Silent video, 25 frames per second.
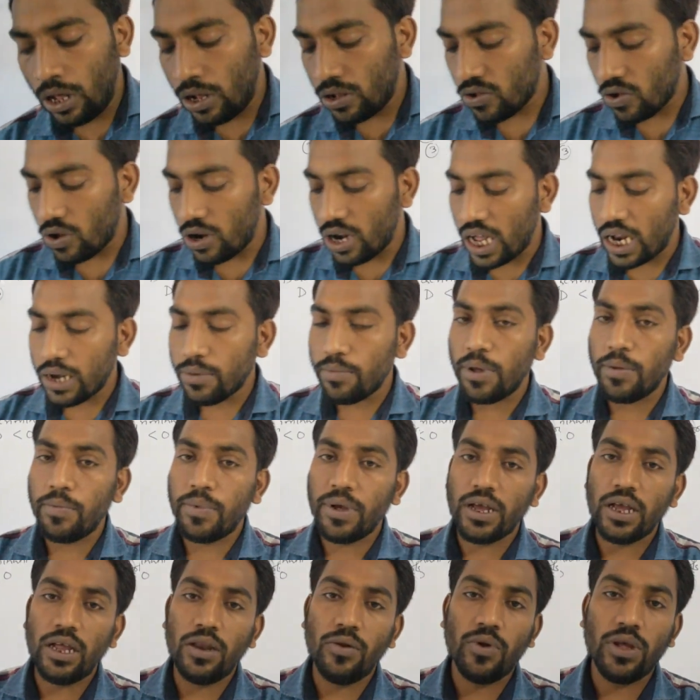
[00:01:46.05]
So let me
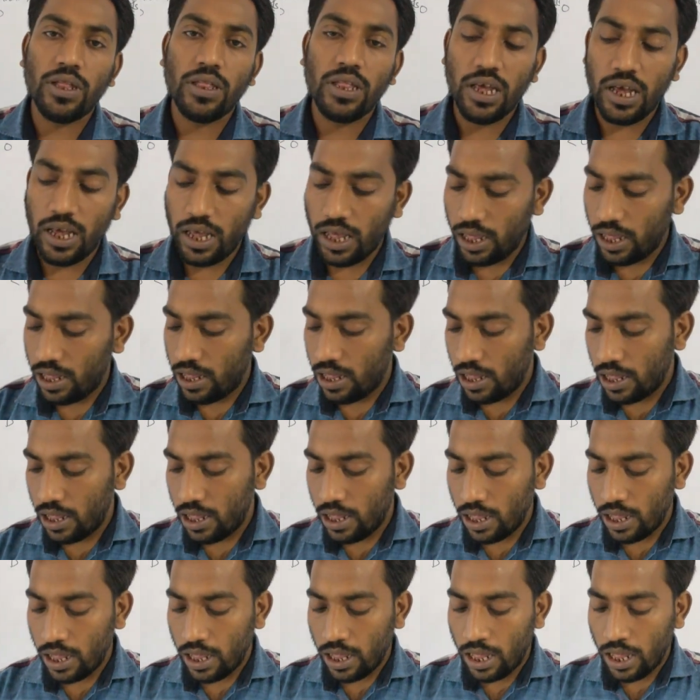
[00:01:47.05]
begin with the
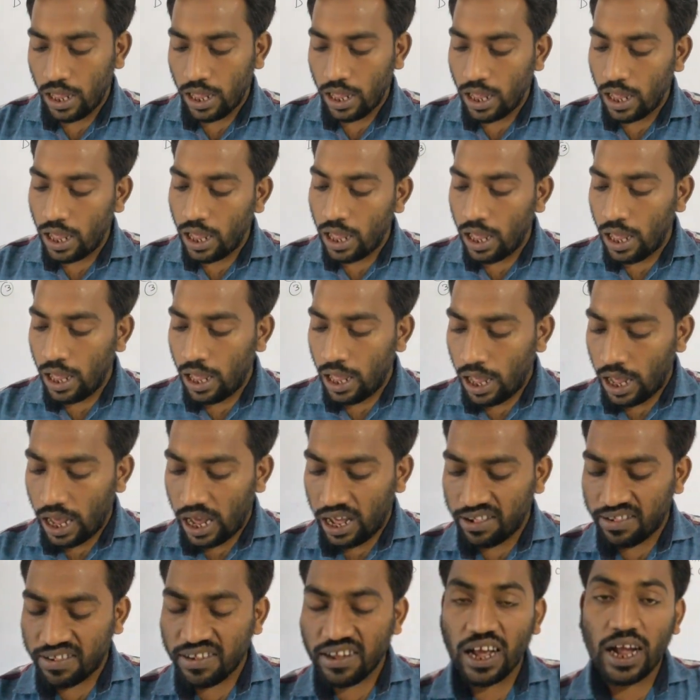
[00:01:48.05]

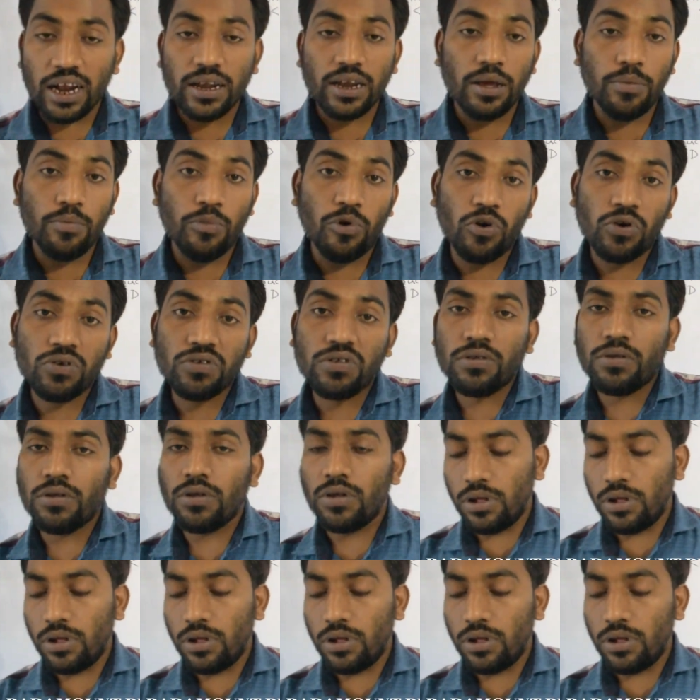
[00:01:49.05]
NCERT books,